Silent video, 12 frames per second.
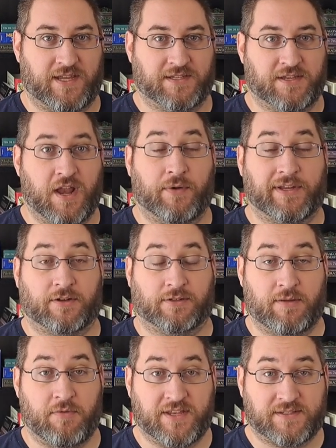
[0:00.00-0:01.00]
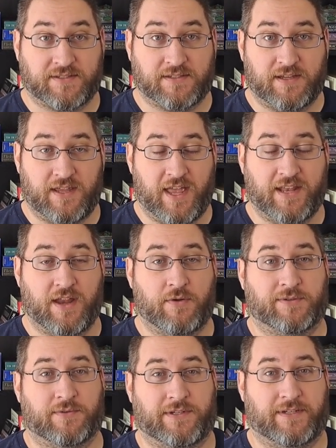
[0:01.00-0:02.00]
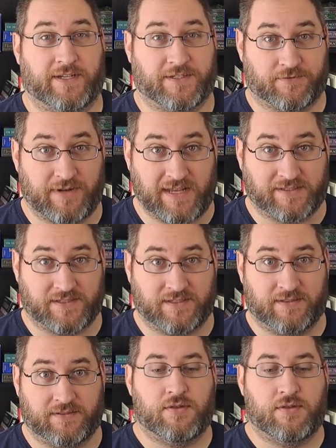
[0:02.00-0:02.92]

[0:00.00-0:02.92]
is knowing your limits and knowing when you need to rest.